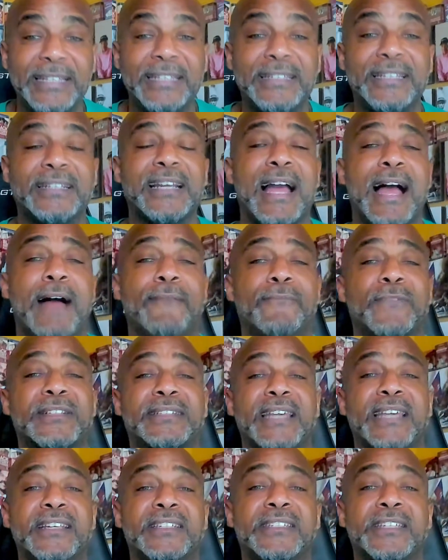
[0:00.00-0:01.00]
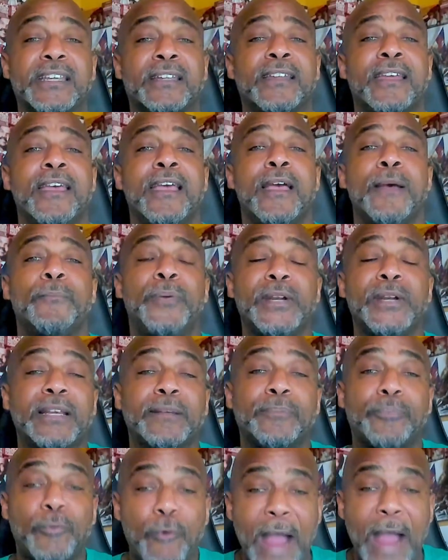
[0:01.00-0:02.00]
the conversation, putting
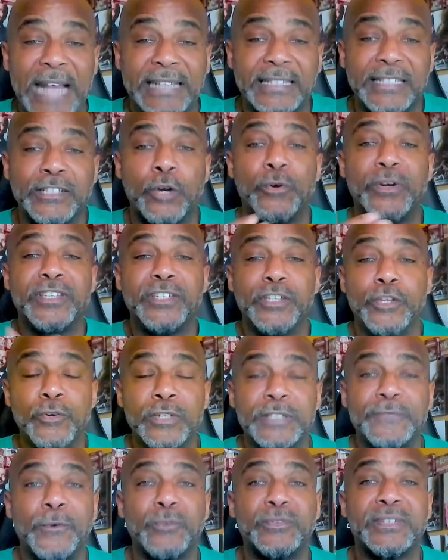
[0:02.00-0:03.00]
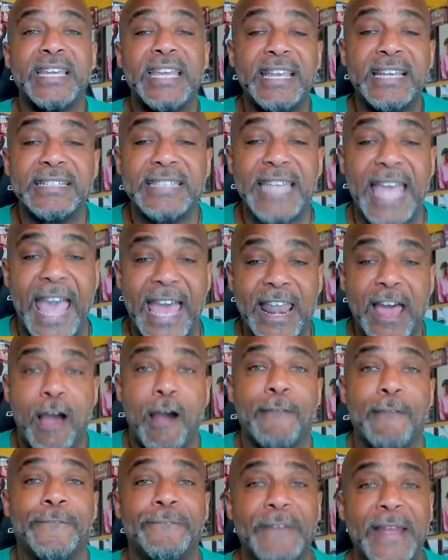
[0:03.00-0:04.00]
practical and useful things at
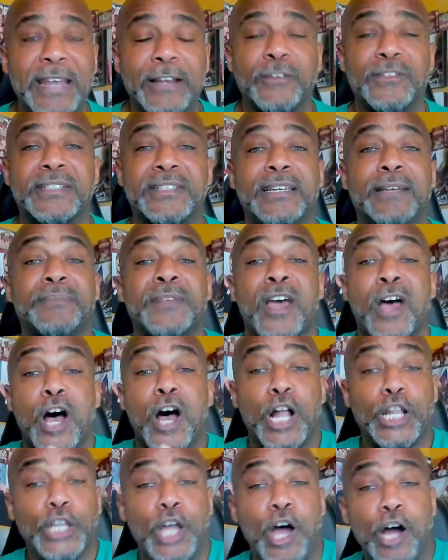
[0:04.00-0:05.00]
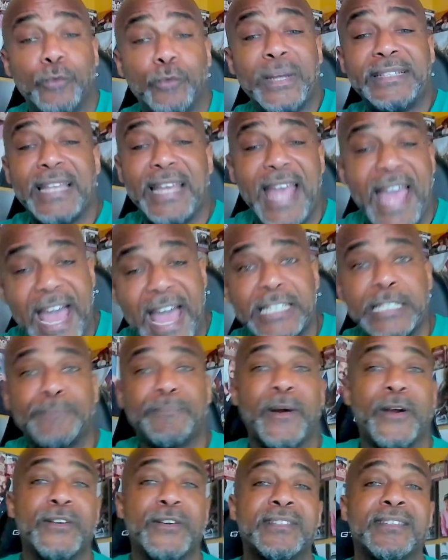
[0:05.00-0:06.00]
our fingertips along with the
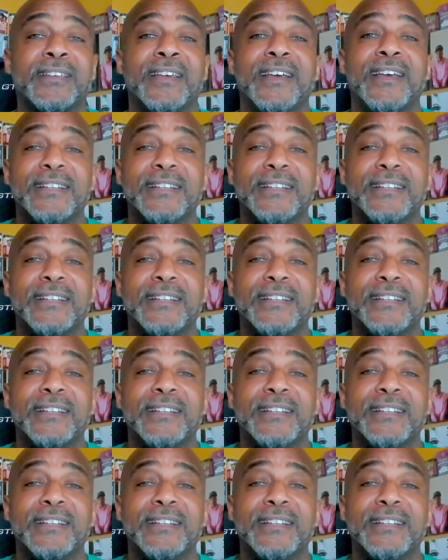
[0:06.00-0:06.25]
experts